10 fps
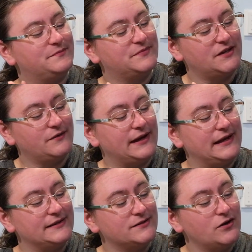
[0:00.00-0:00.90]
So
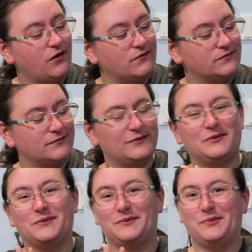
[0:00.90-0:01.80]
it's not
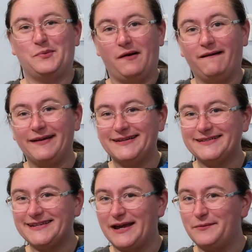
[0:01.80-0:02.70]

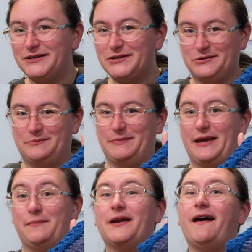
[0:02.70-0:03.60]
quite how it should be,
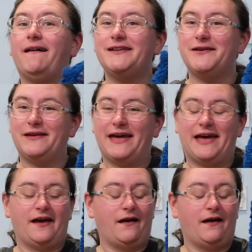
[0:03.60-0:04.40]
but I don't care.